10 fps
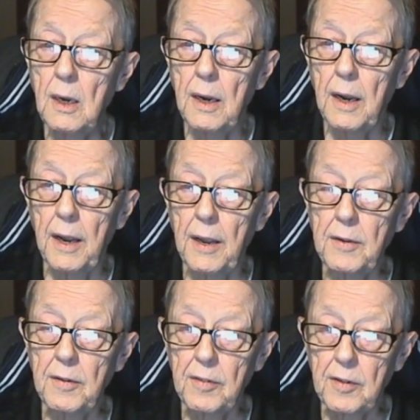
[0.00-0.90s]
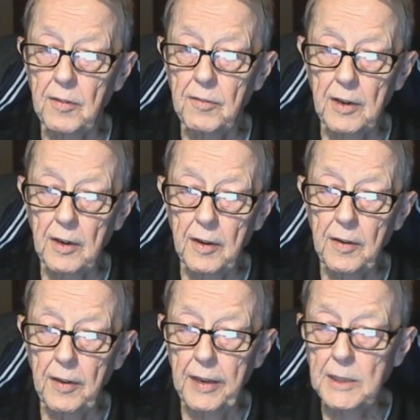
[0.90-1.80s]
and
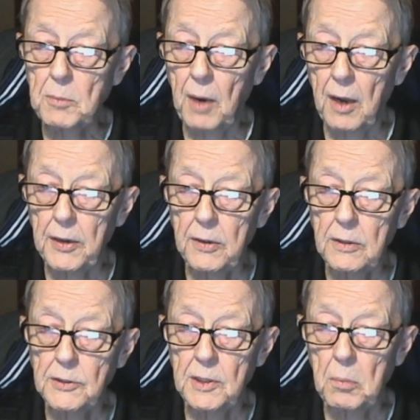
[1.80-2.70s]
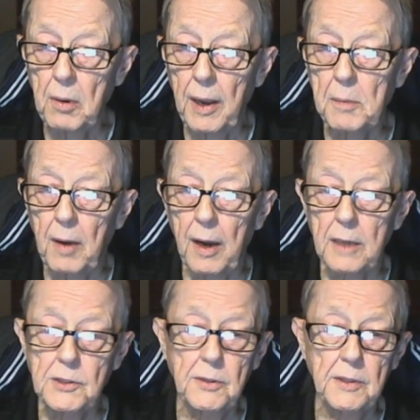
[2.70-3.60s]
and these molecules in the black
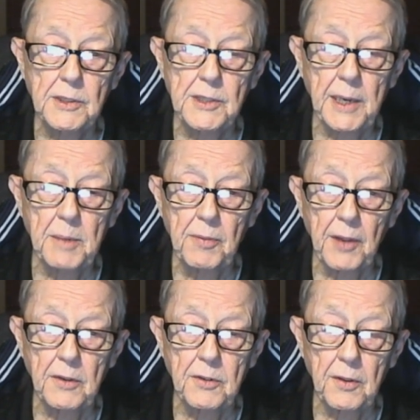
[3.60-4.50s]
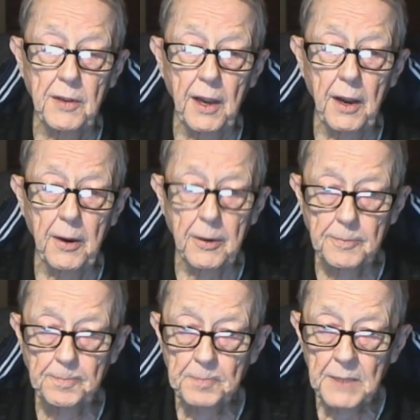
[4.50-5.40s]
box do the same thing to the air
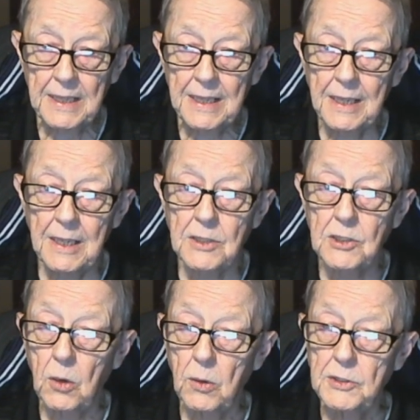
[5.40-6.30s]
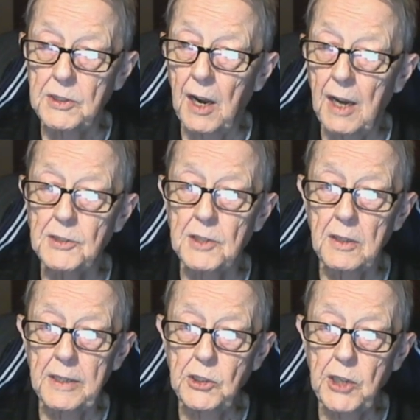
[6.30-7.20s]
so it's
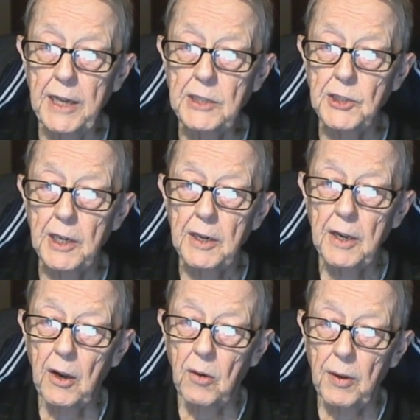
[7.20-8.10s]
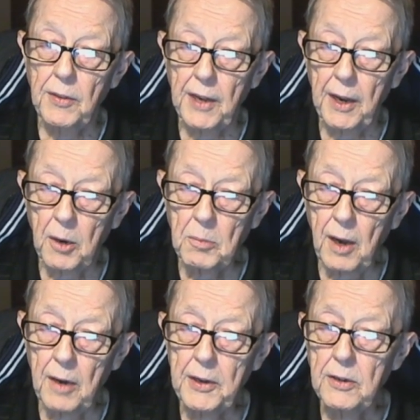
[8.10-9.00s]
constantly changing when the air
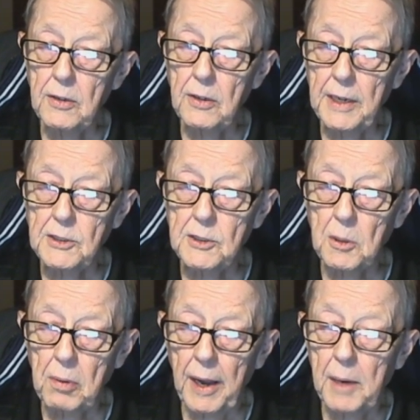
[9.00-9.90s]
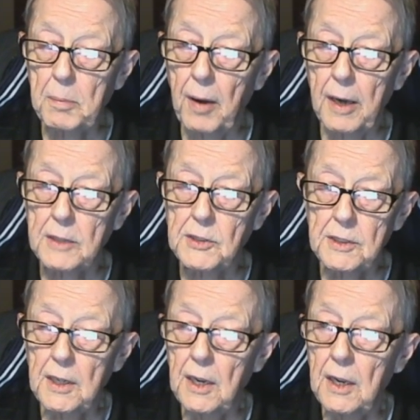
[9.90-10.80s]
molecule hits the black
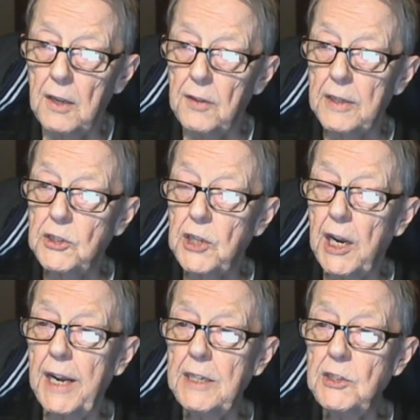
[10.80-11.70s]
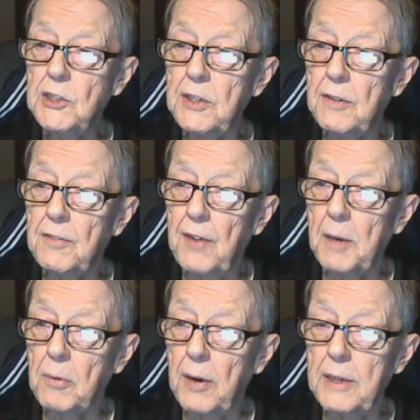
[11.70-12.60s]
box the change in the
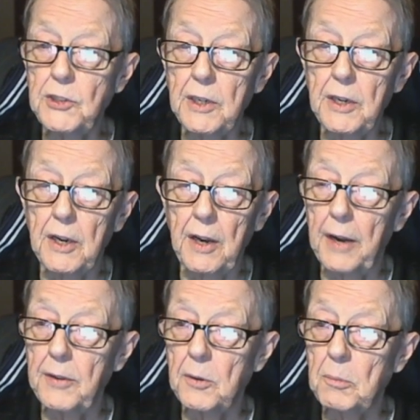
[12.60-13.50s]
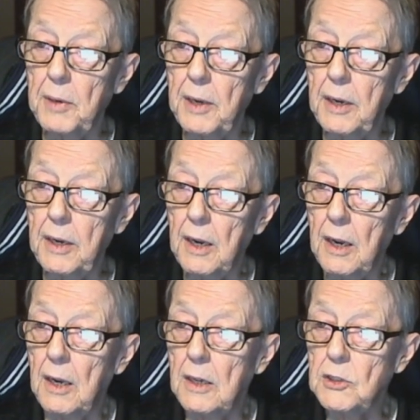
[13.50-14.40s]
vibration can either be
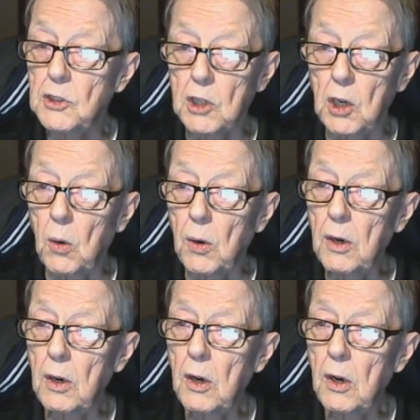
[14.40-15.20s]
slower